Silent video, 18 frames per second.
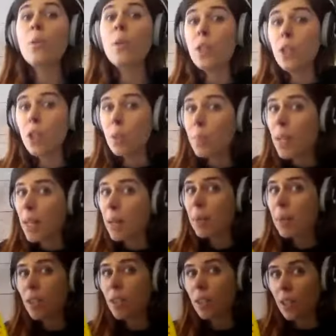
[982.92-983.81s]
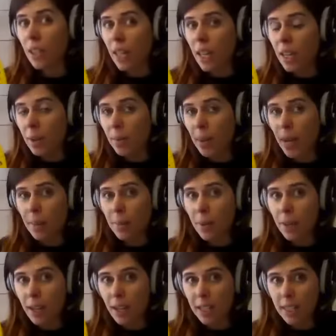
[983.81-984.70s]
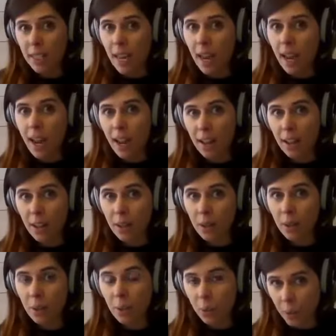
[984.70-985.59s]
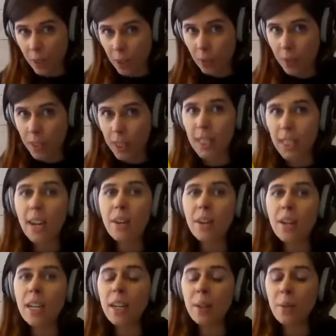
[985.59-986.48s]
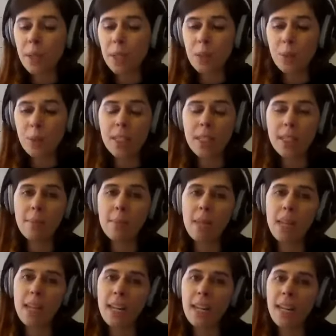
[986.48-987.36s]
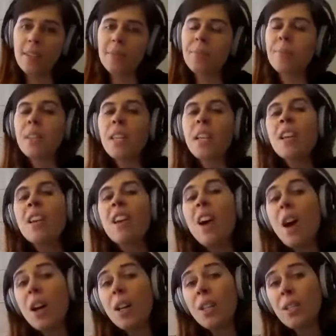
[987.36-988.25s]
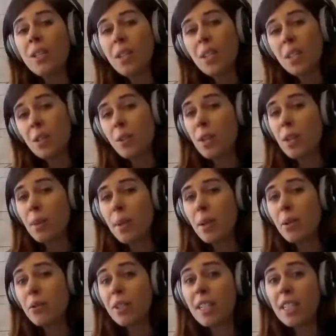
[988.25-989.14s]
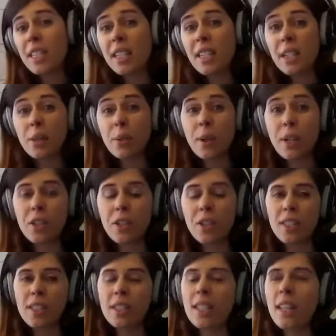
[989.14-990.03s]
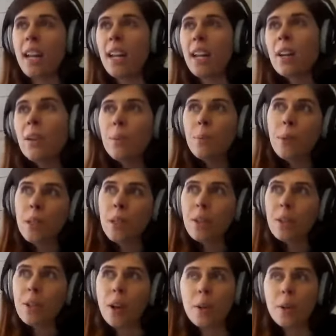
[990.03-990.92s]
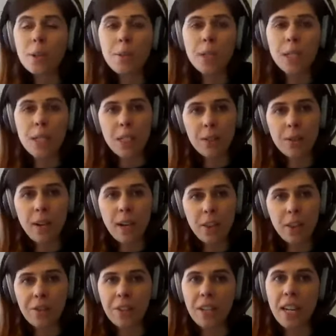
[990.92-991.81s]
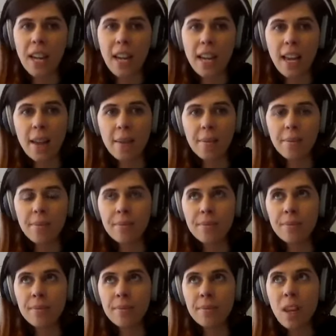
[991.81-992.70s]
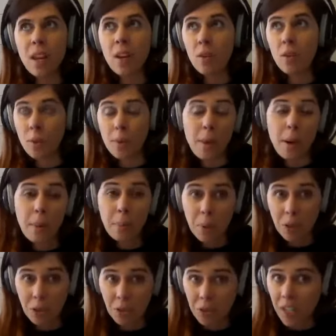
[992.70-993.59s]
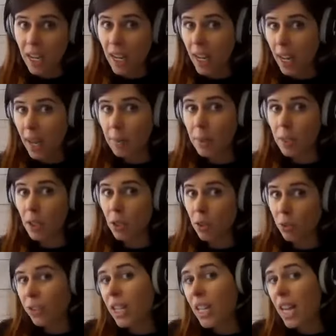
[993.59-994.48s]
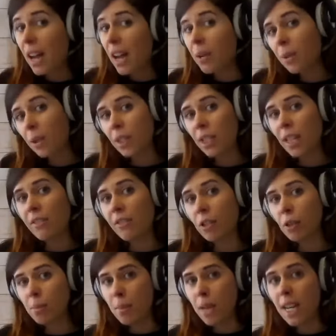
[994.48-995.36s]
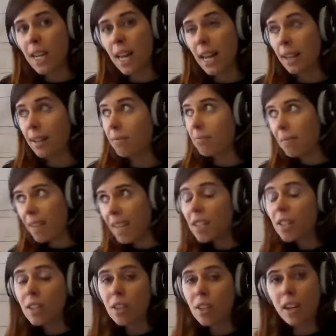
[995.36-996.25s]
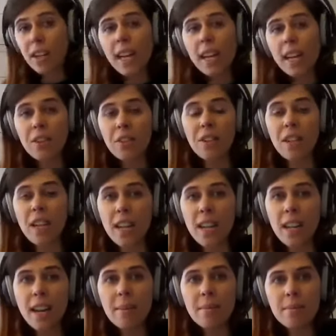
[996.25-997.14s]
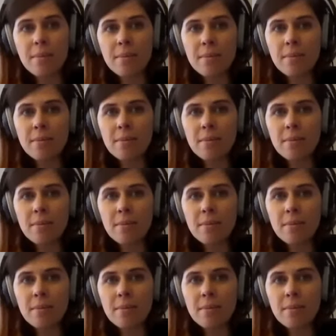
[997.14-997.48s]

We should be able to look at your paper and tell which one's the hour hand, which one's the minute hand. Also, there's going to be reasoning questions like, would you go to a zoo at 3 a.m.? Remember, 3 a.m. is 3 hours after midnight. It's dark at 3 a.m.